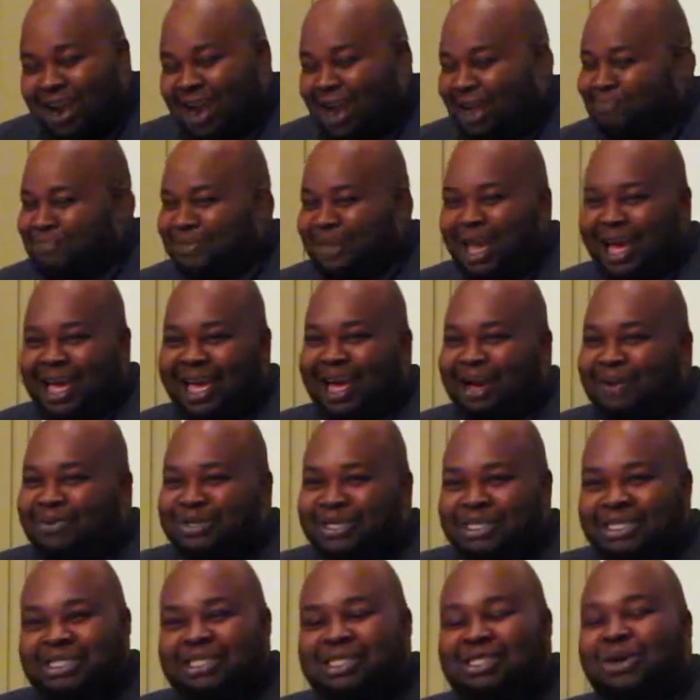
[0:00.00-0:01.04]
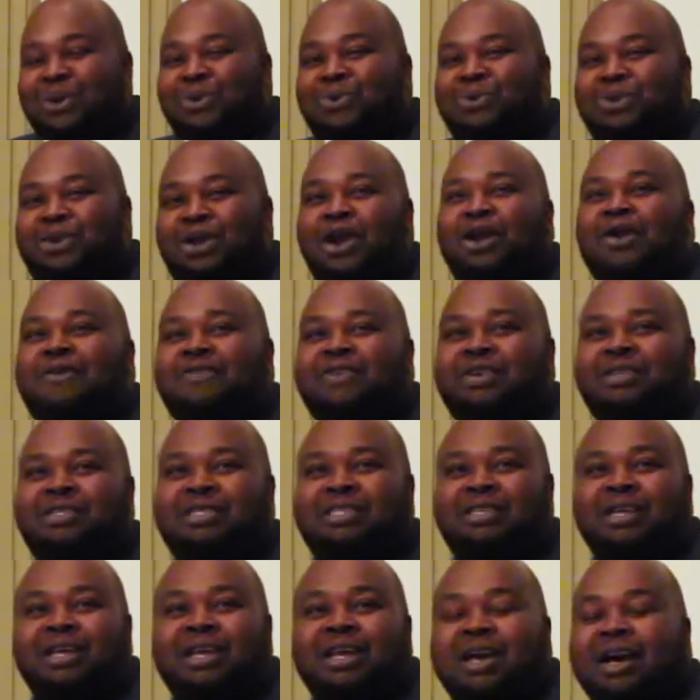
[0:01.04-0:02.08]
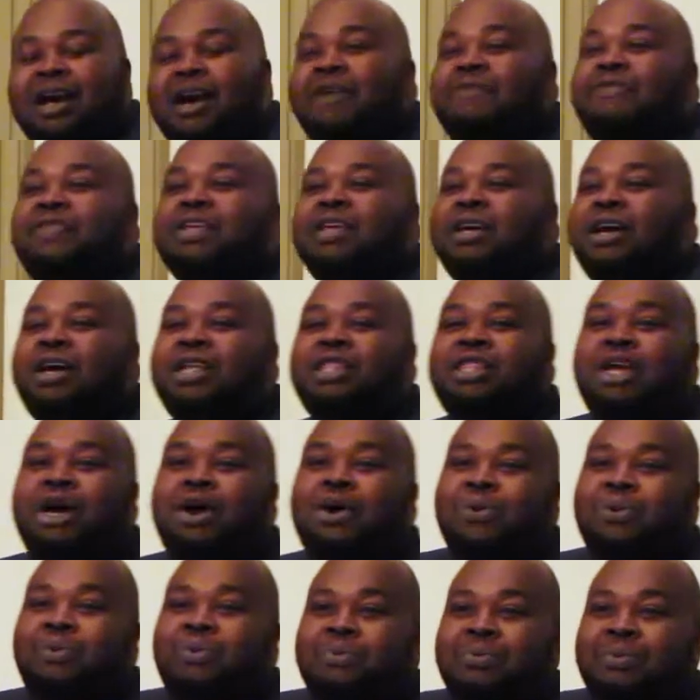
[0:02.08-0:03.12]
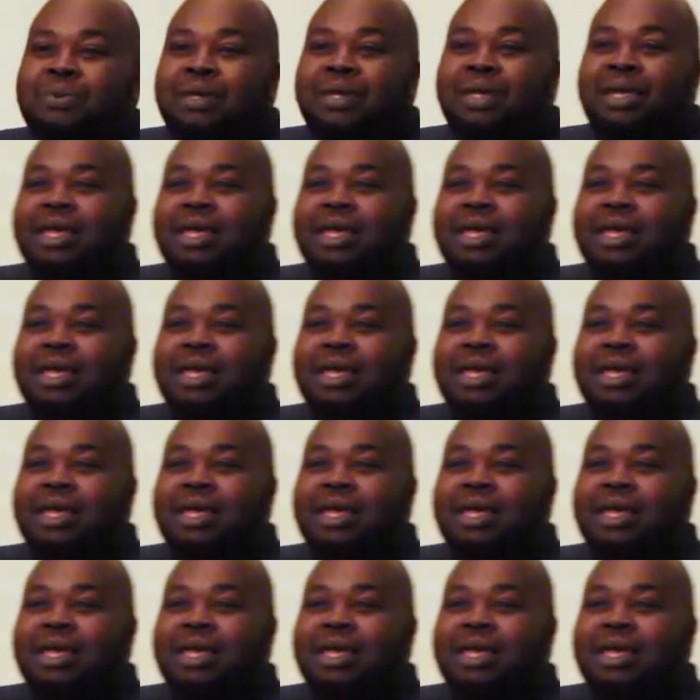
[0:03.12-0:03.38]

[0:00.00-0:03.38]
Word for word: I'm not. I was just so nervous of the unknown.